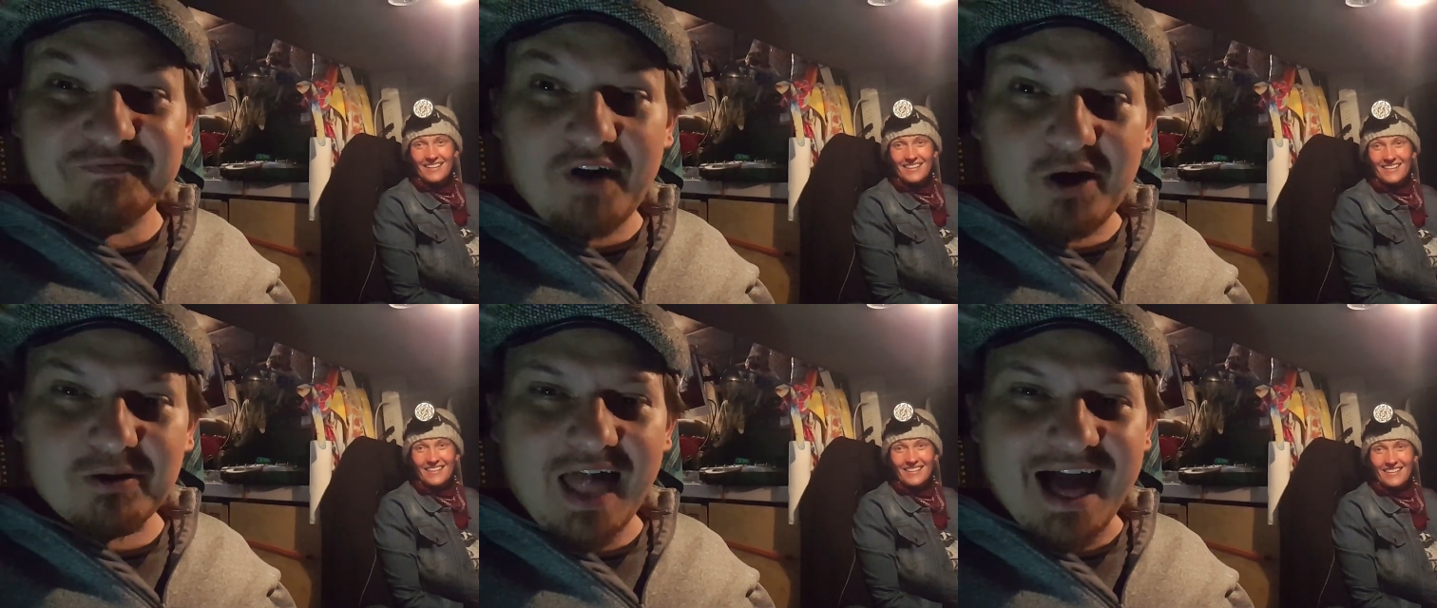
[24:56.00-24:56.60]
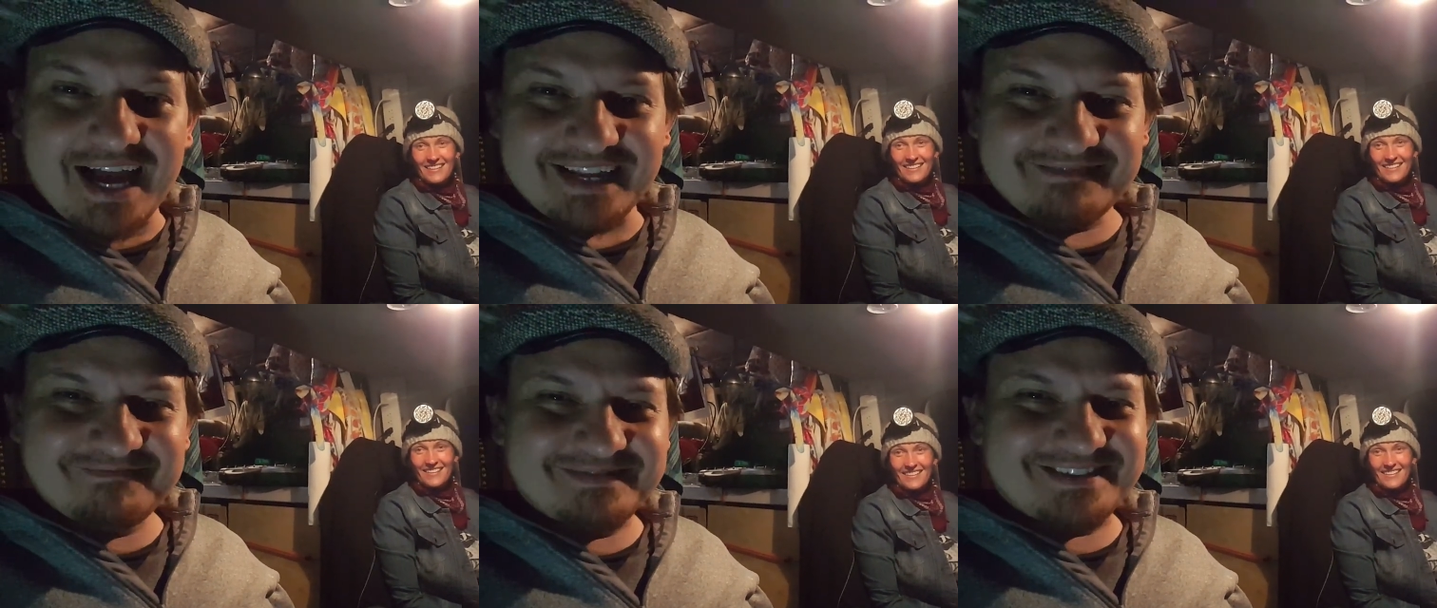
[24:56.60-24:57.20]
Speaker 1: Fall Line.
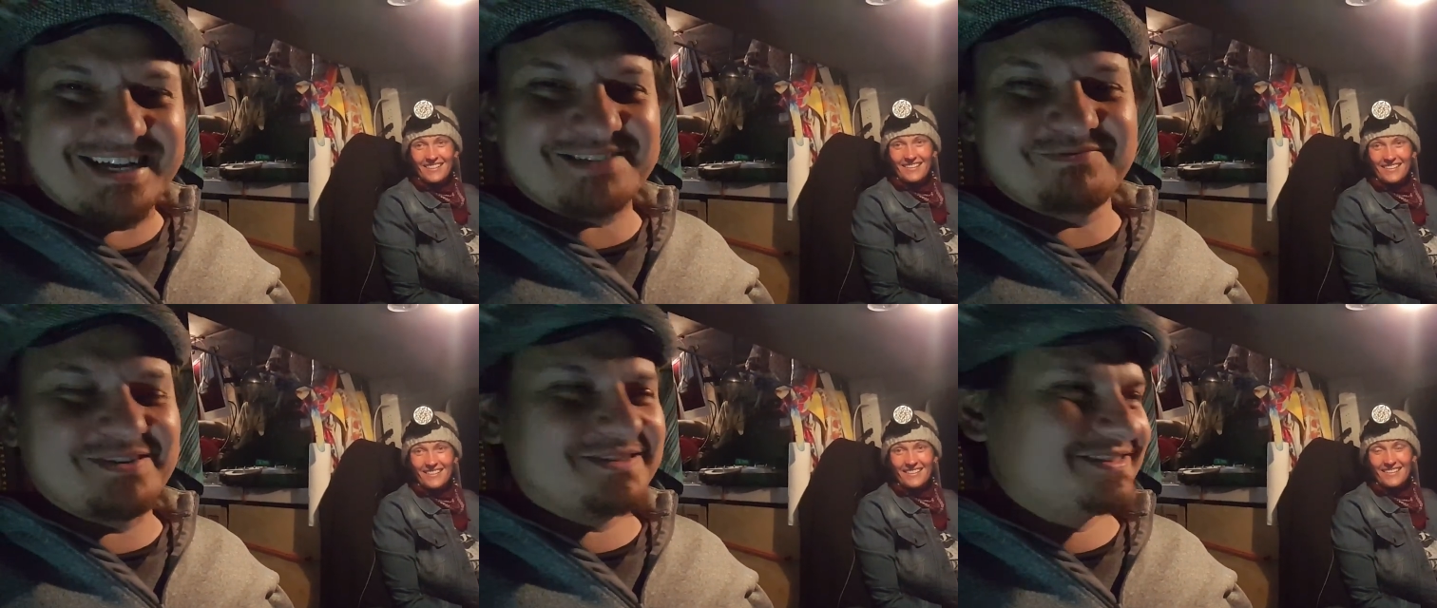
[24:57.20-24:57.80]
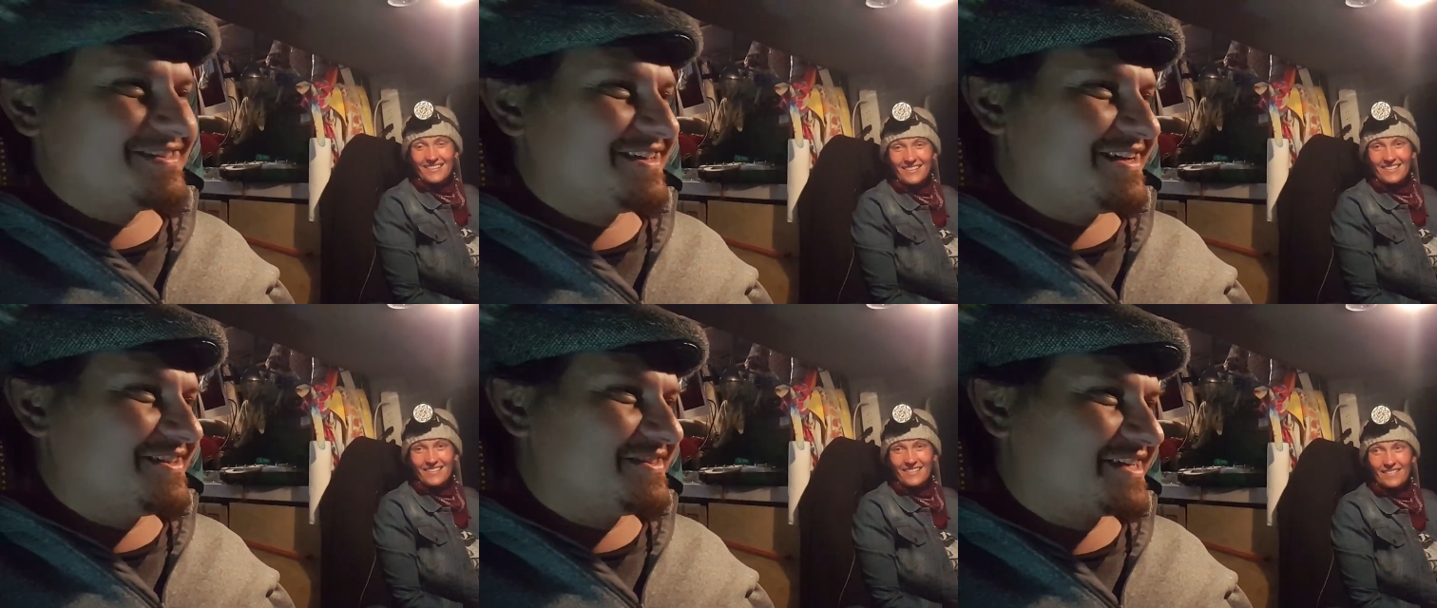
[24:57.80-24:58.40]
That's what
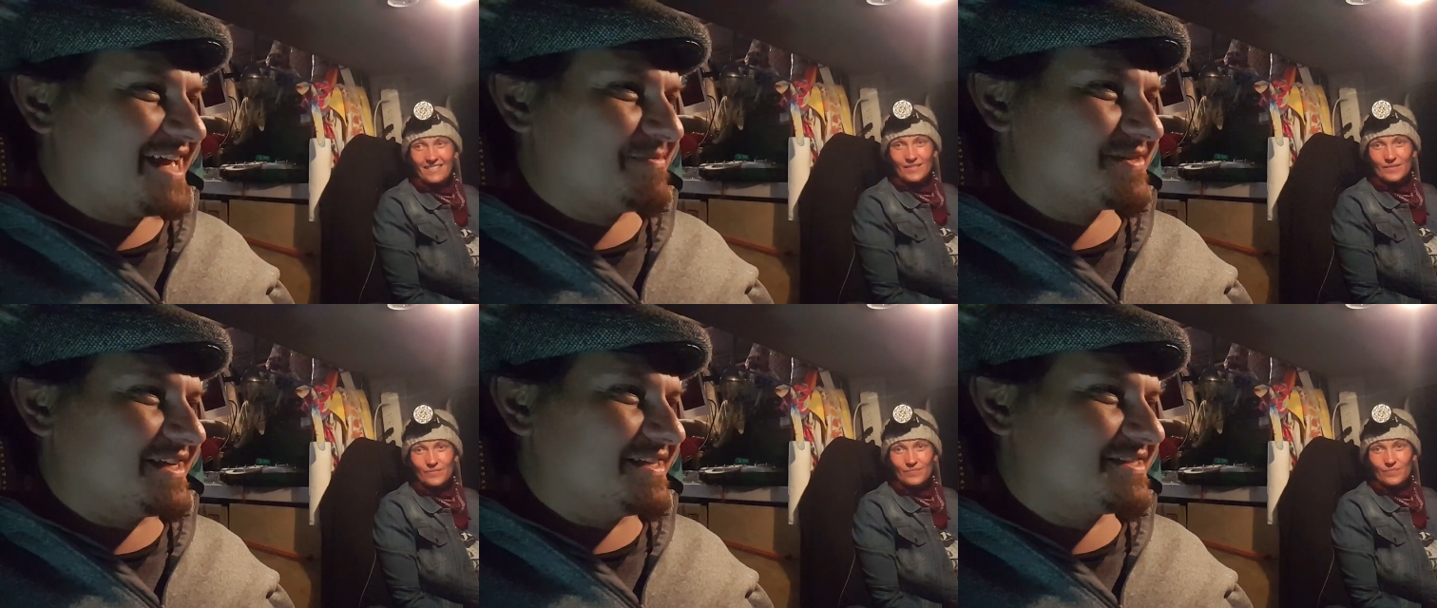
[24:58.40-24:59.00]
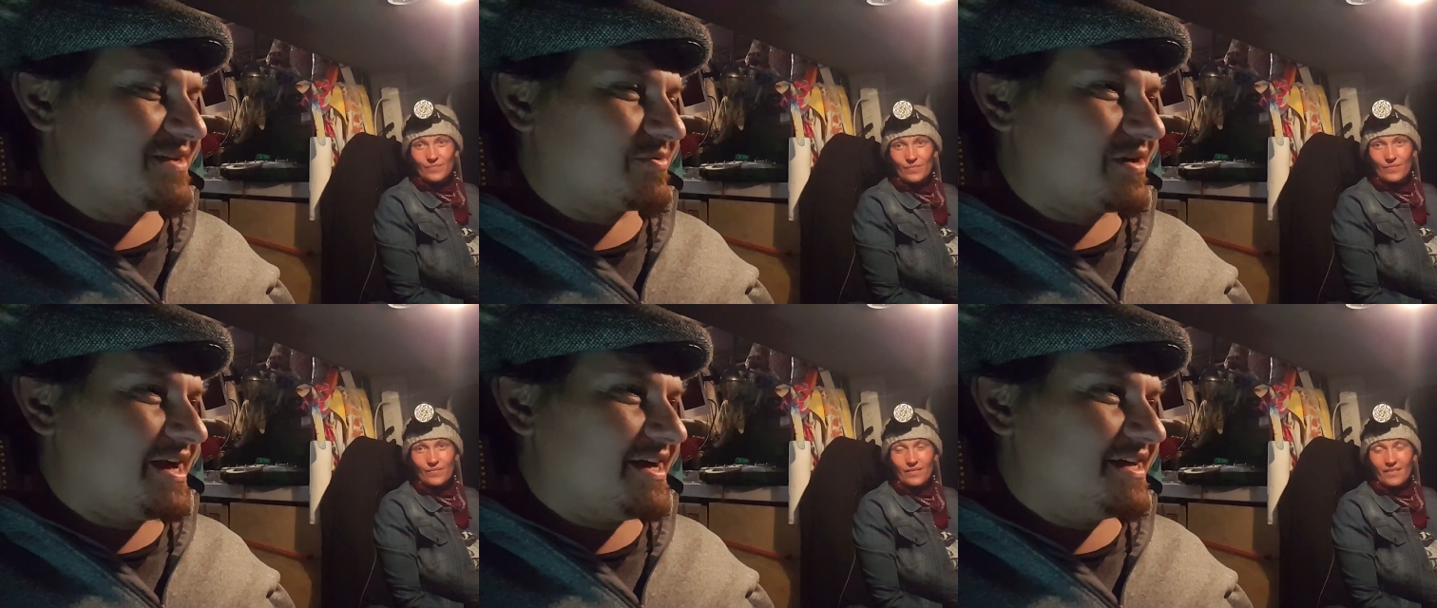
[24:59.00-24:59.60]
the campsite is that we're at,